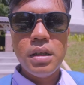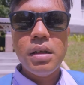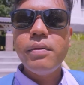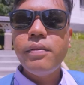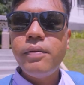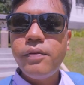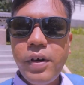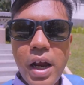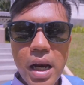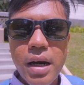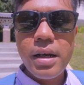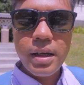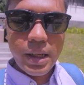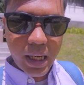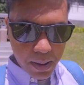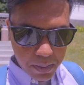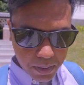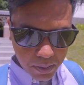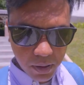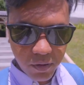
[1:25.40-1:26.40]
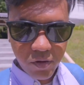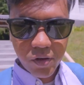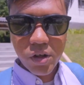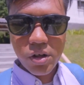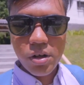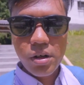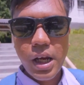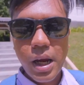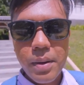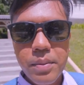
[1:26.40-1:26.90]
They're very capable
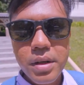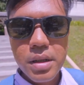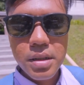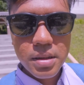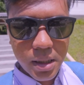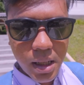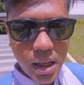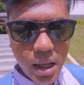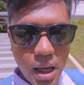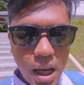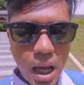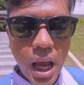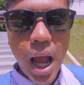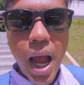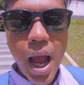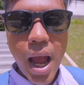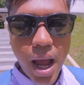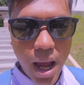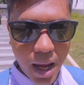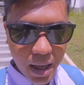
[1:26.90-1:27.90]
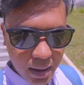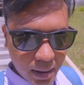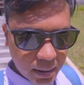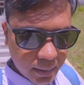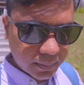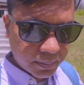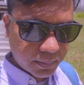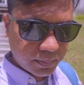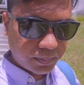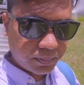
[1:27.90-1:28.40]
video cameras, and
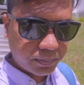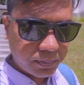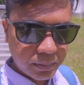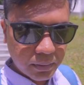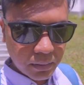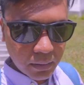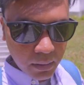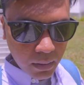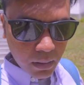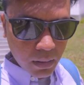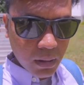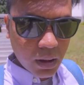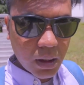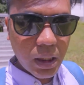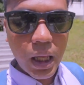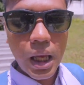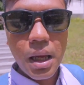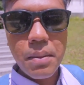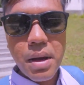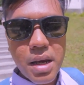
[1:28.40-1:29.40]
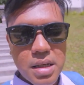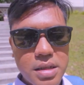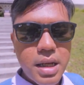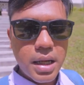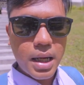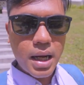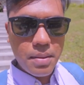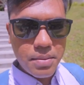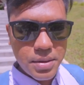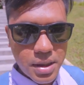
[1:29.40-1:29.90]
the image
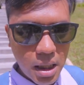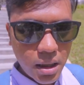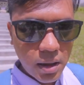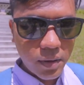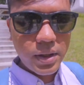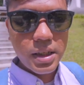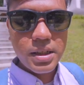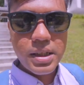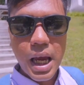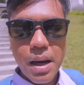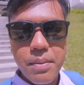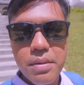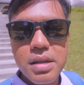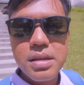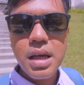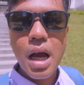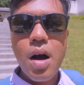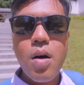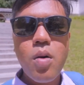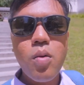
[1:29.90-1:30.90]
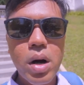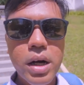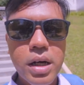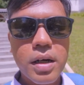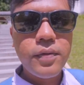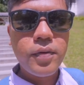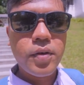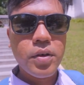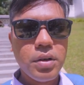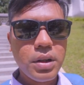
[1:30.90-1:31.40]
that comes out of these cameras are
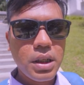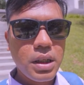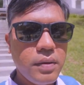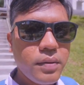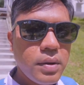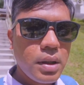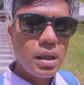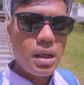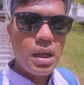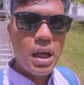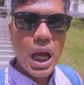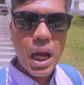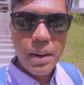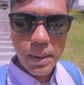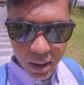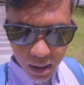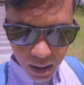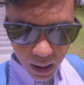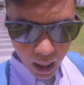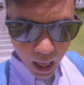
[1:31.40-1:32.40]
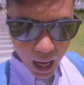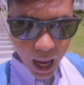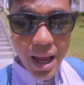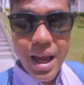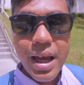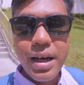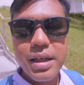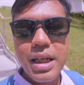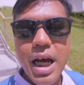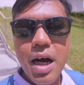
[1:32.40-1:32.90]
wonderful. I
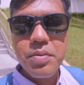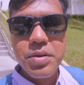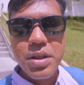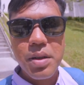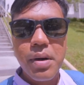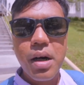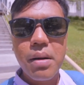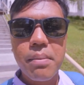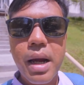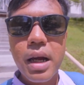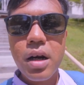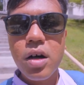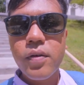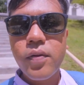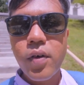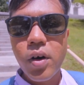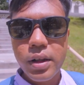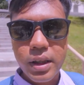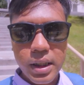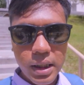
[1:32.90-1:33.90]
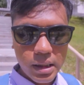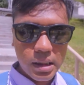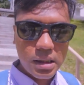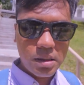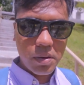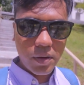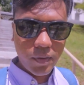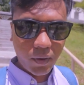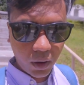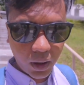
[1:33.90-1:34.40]
had doubts about Micro Four Thirds
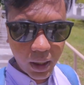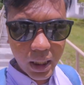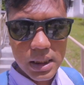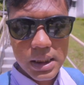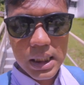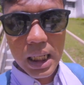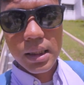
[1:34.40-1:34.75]
before I